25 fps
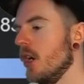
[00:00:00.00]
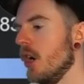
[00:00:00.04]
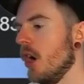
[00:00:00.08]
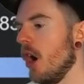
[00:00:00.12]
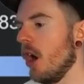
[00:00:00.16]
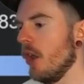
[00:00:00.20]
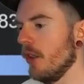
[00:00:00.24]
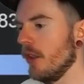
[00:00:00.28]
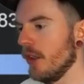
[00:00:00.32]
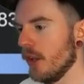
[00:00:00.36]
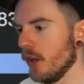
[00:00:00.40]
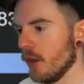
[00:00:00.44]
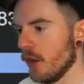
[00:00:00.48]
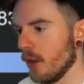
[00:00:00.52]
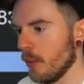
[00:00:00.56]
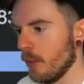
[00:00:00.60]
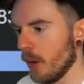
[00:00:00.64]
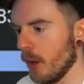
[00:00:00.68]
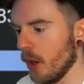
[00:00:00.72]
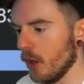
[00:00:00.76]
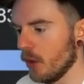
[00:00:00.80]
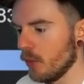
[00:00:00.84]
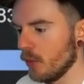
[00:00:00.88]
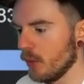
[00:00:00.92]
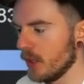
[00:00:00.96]
On the other
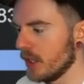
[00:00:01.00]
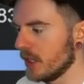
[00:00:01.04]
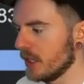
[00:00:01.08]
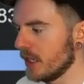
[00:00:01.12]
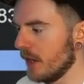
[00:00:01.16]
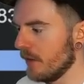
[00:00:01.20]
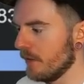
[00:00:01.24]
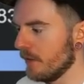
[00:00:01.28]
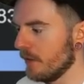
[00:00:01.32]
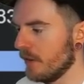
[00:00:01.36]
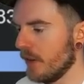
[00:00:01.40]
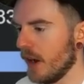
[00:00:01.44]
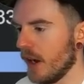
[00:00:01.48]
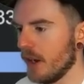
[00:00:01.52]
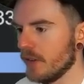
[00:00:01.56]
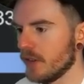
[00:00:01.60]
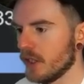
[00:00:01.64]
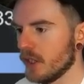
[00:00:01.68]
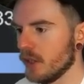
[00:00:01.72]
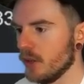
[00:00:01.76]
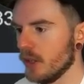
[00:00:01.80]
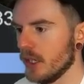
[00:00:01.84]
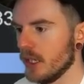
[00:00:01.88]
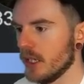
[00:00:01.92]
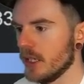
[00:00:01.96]
board with the 7, 5
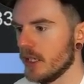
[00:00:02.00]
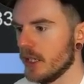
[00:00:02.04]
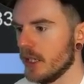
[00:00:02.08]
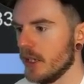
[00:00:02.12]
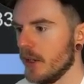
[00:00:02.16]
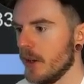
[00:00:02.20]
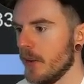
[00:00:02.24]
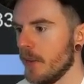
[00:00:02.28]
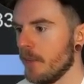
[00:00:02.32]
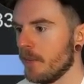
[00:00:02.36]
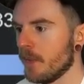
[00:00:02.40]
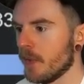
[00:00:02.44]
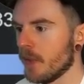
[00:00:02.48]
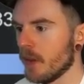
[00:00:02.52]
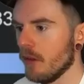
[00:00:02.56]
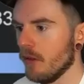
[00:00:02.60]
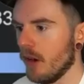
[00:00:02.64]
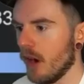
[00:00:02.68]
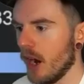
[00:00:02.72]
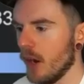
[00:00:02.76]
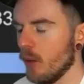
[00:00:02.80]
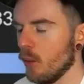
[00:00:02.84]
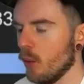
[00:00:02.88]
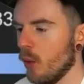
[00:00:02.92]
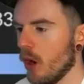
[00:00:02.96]
suited, right?